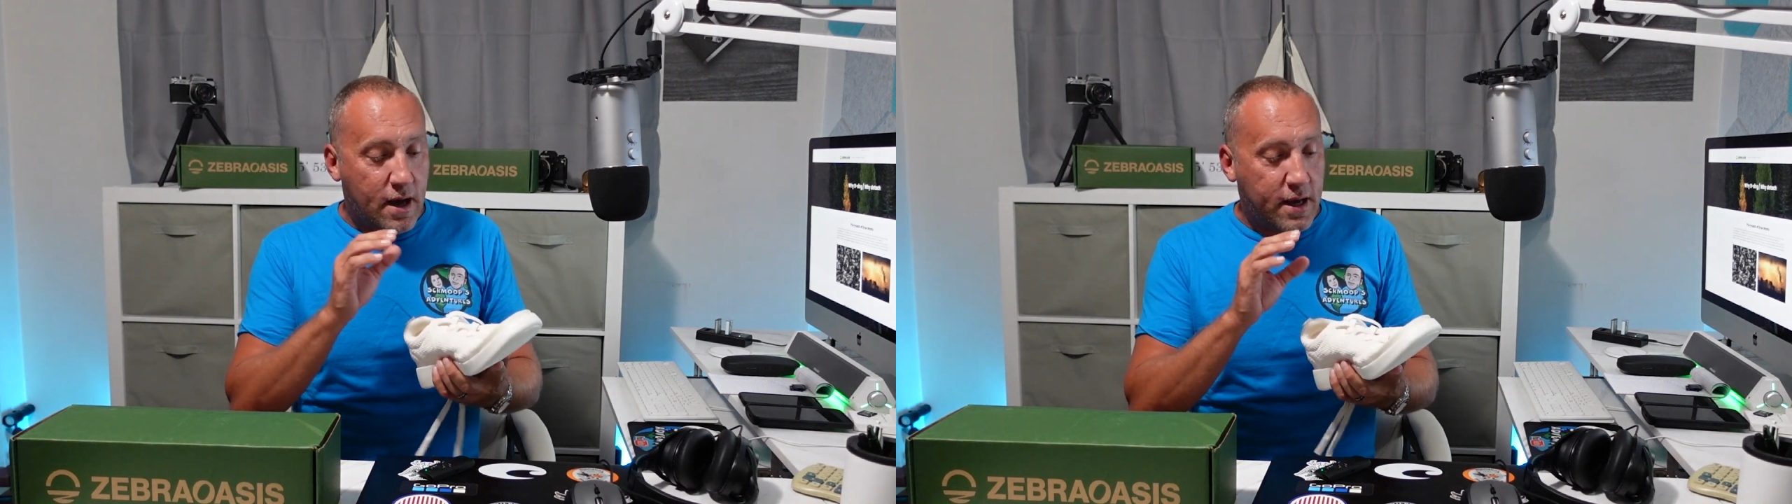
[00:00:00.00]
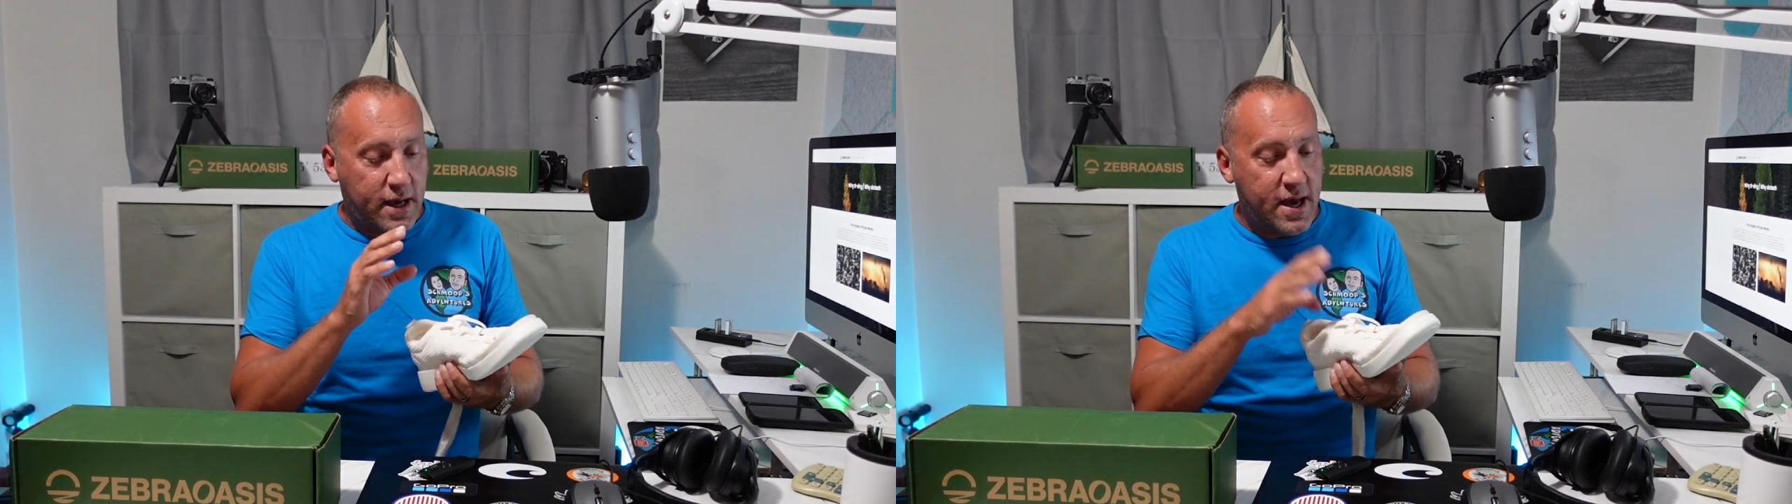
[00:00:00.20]

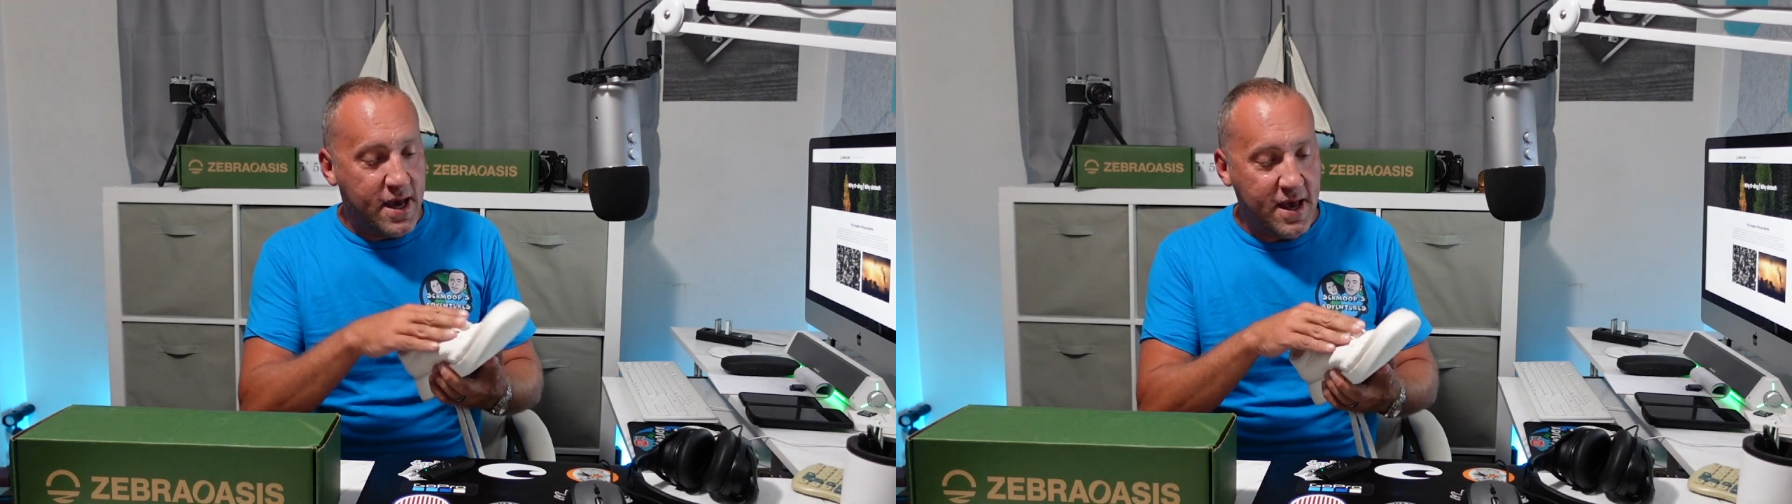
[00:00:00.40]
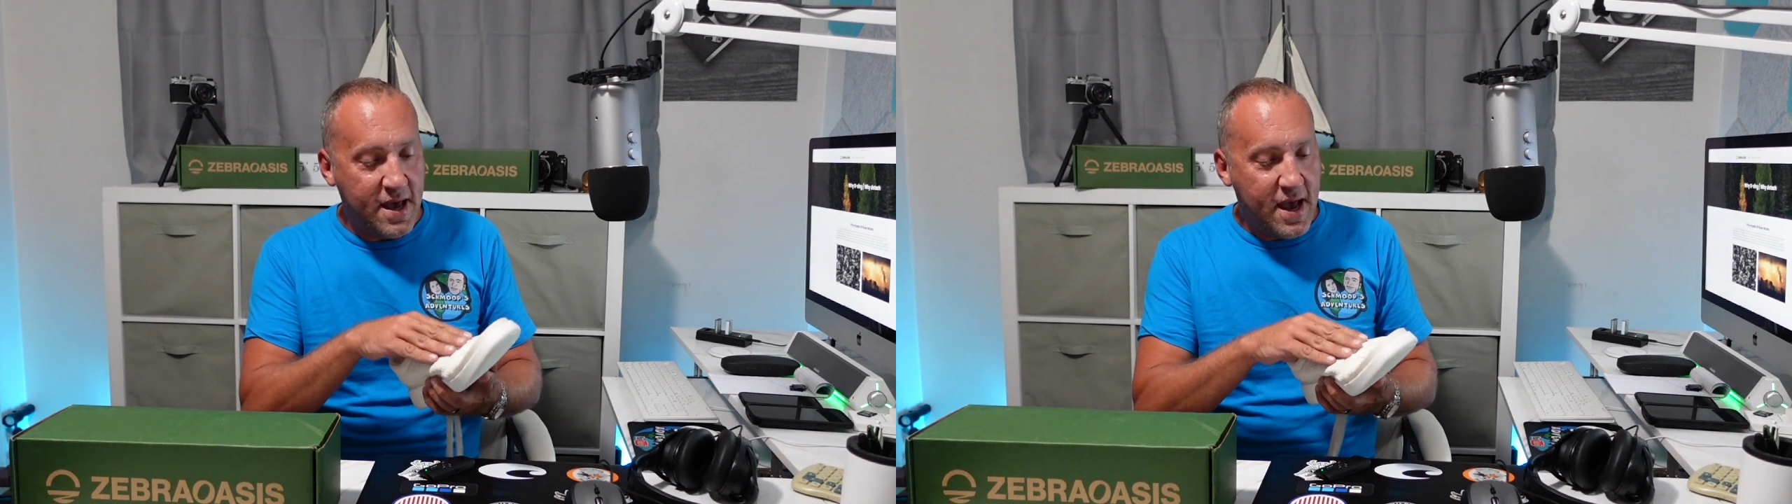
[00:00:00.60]

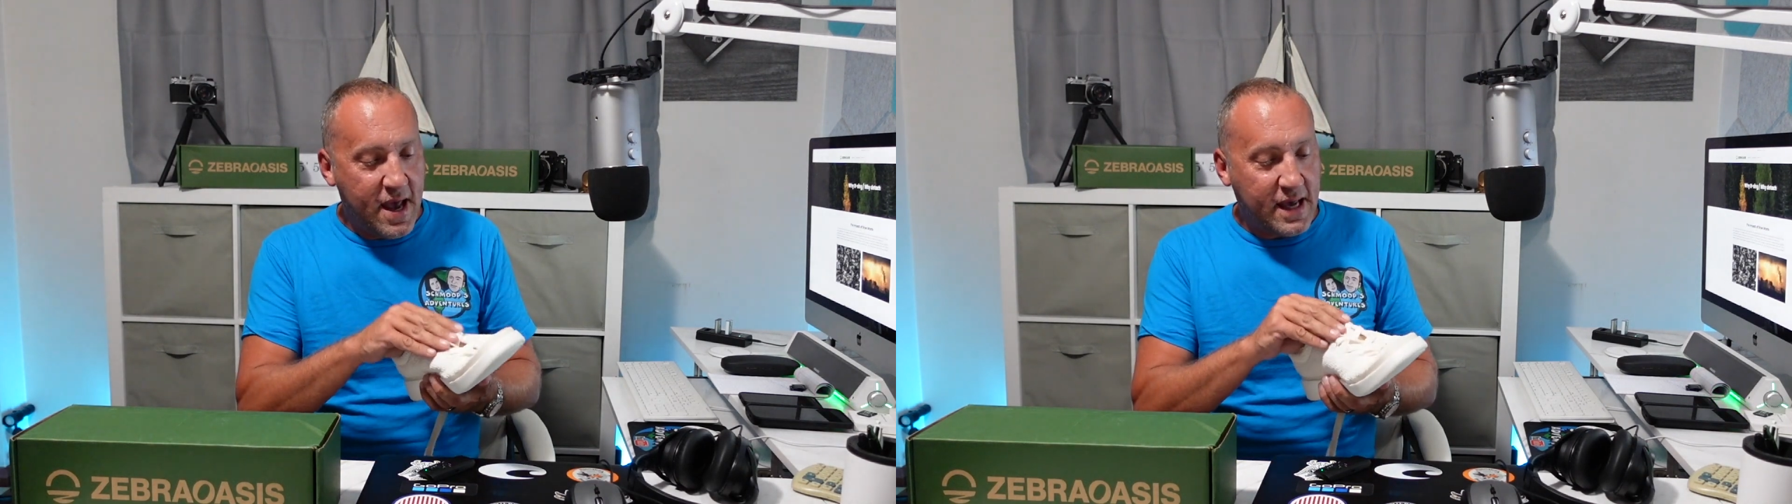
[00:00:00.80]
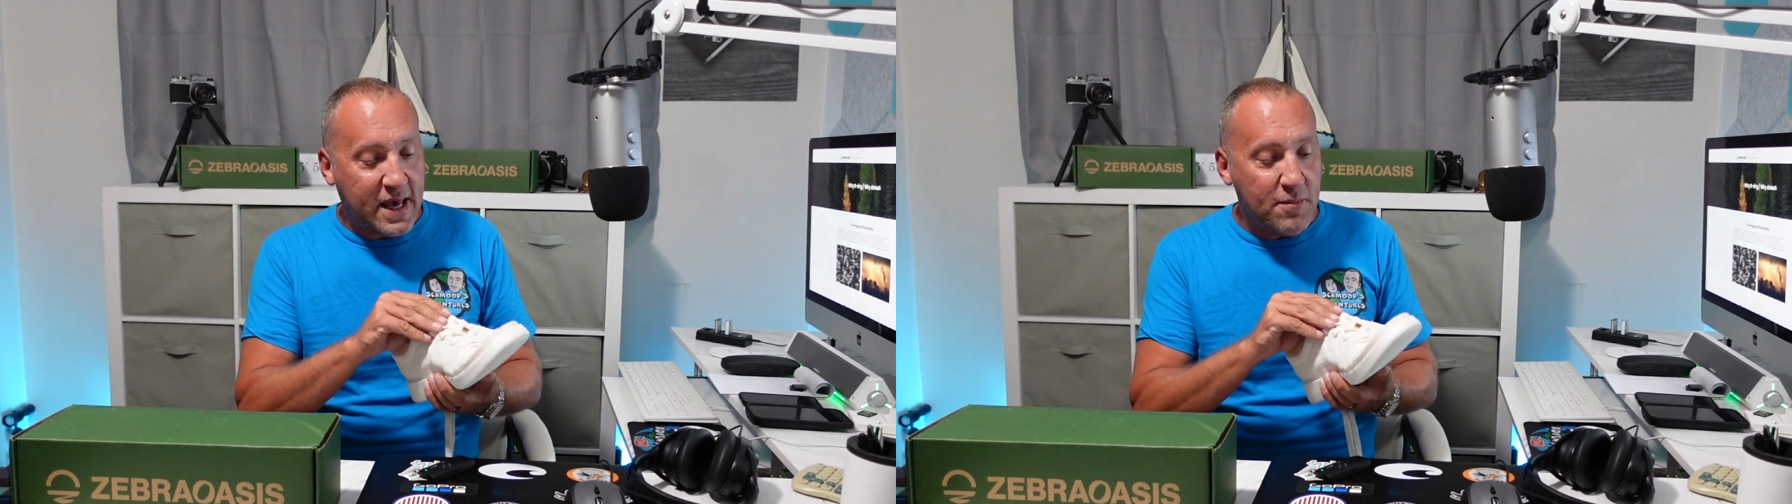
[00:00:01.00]

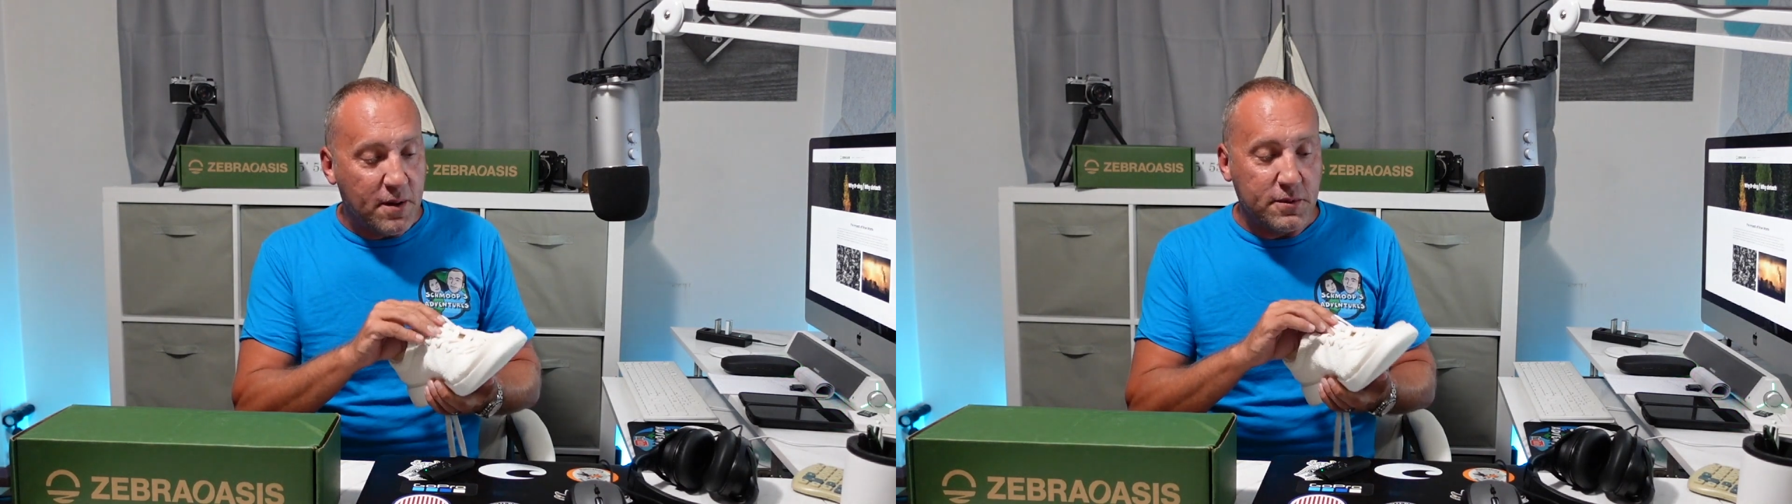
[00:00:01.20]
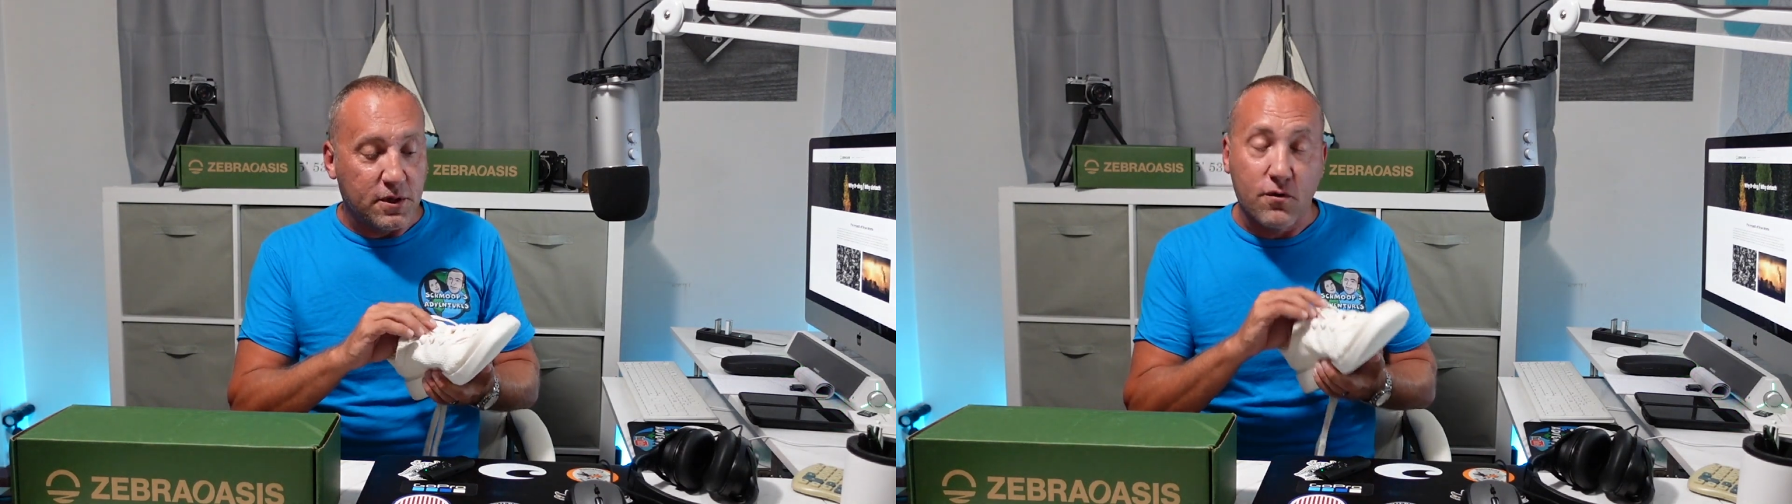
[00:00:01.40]
he came
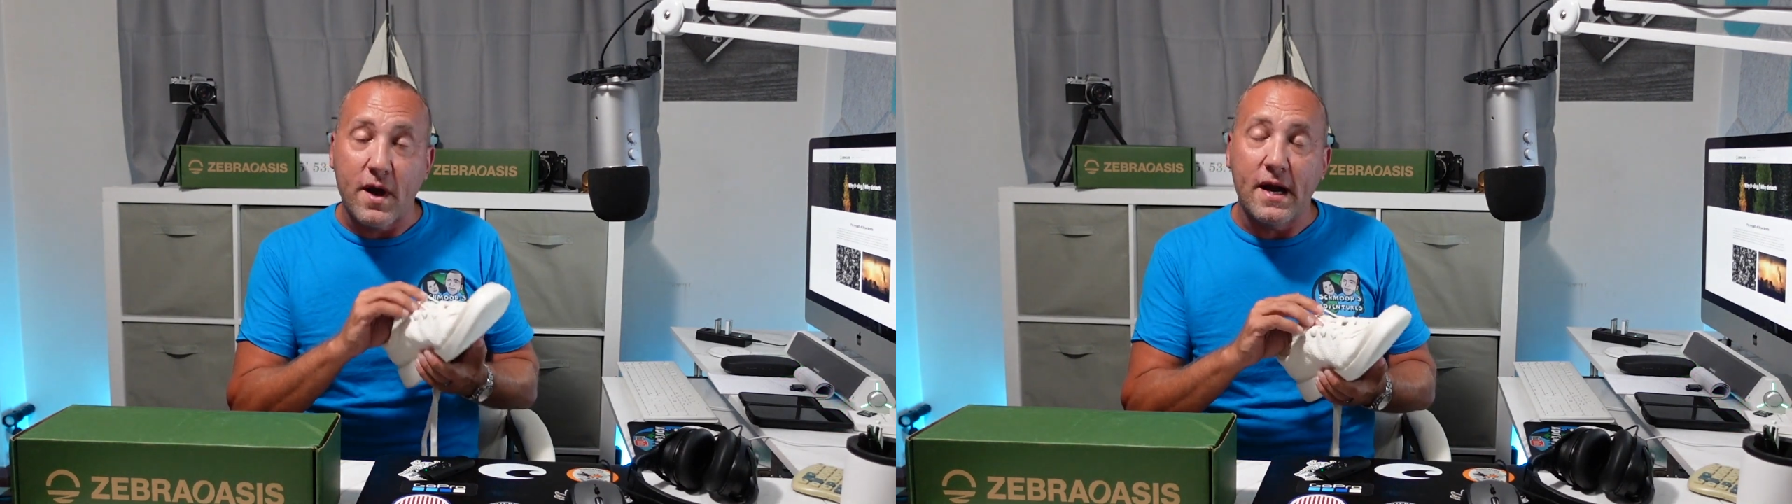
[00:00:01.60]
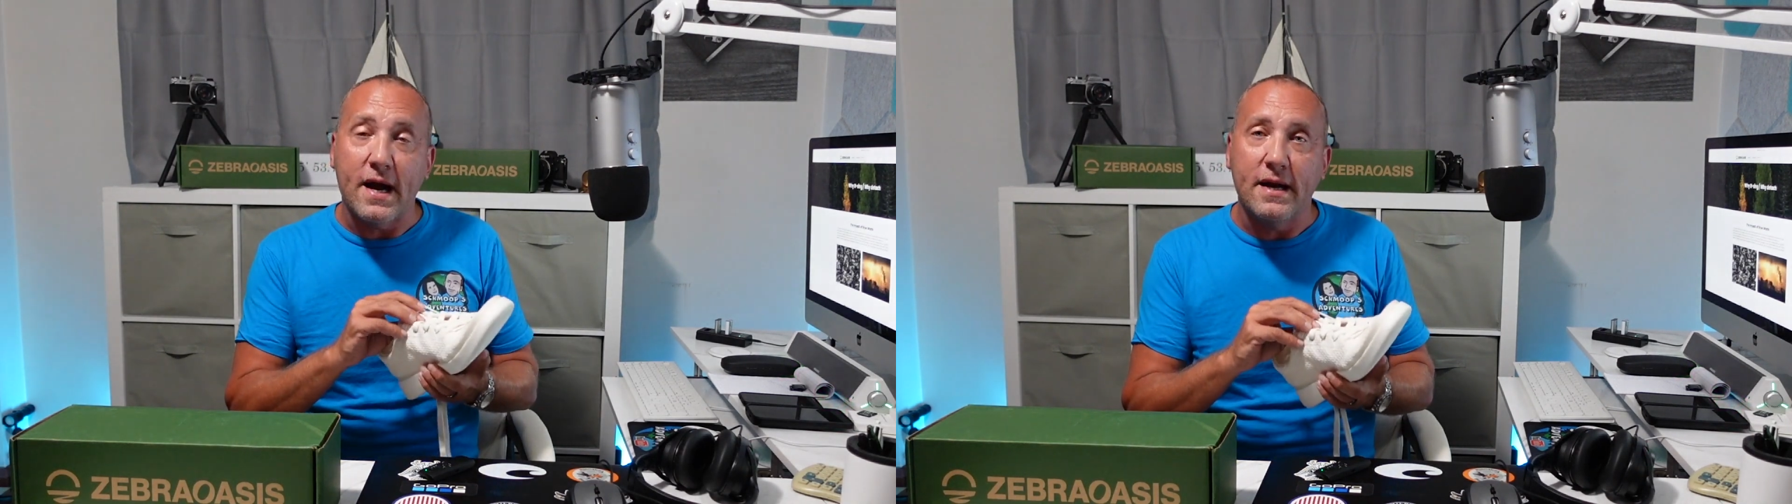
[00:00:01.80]
up with a
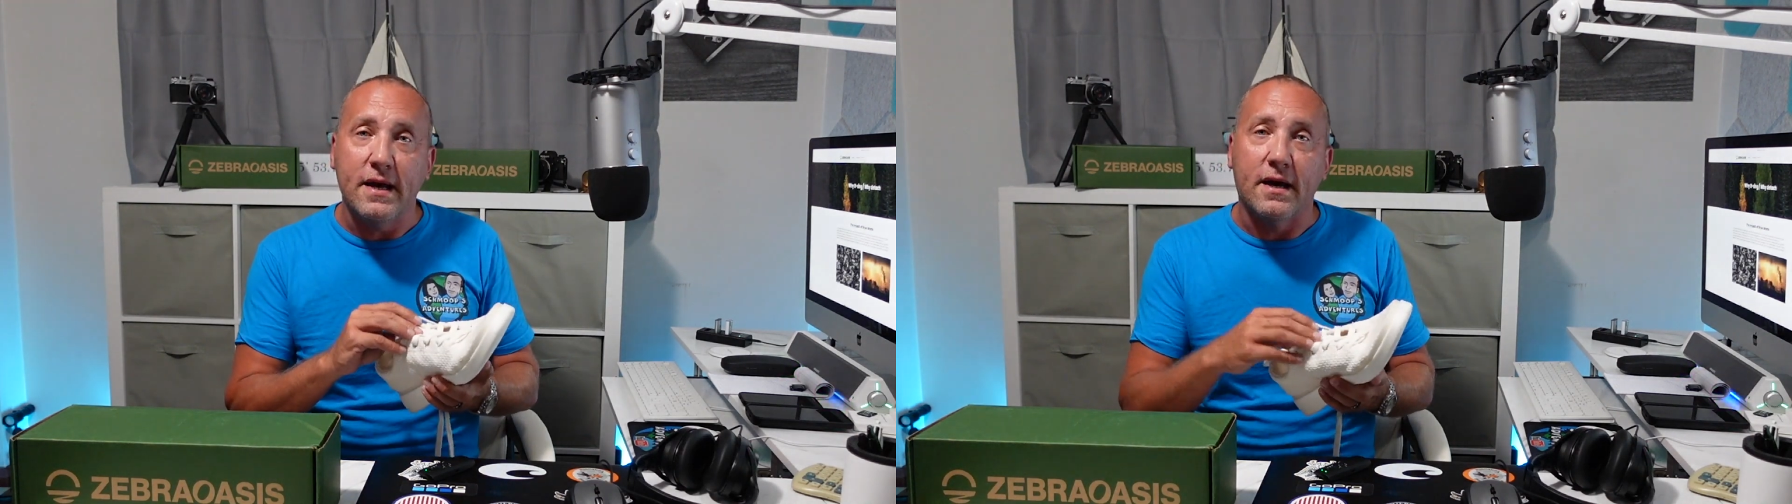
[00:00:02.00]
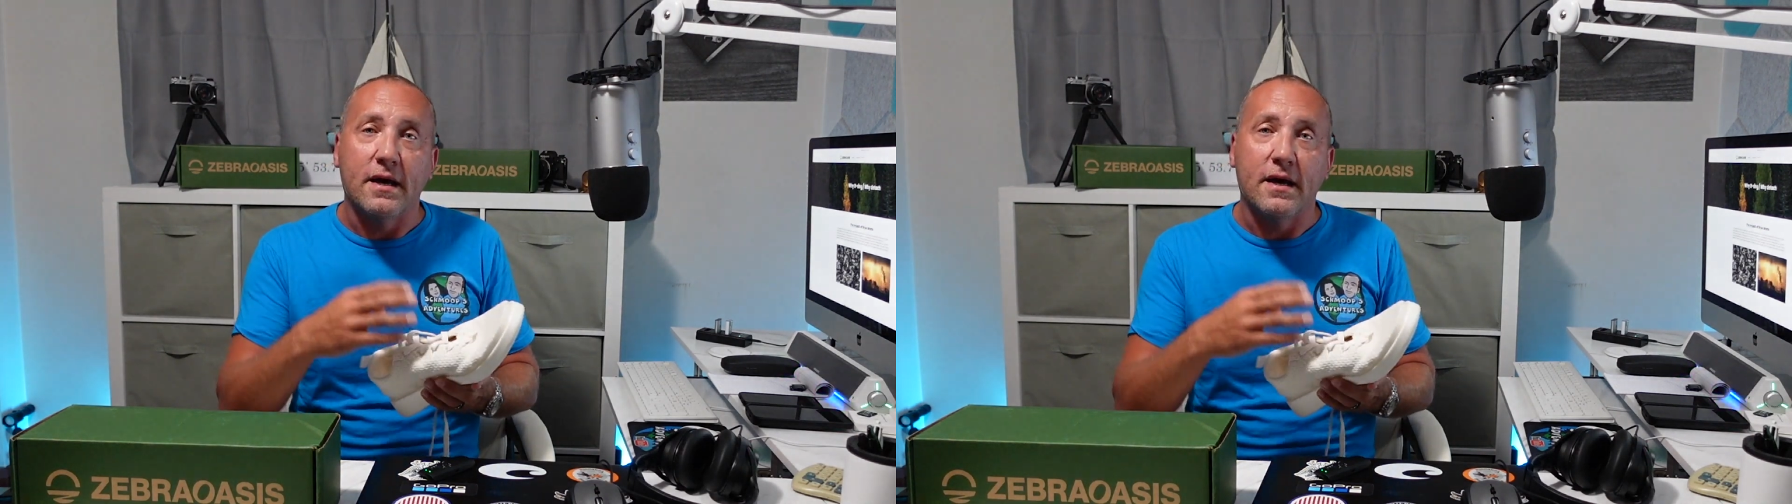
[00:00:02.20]
great idea.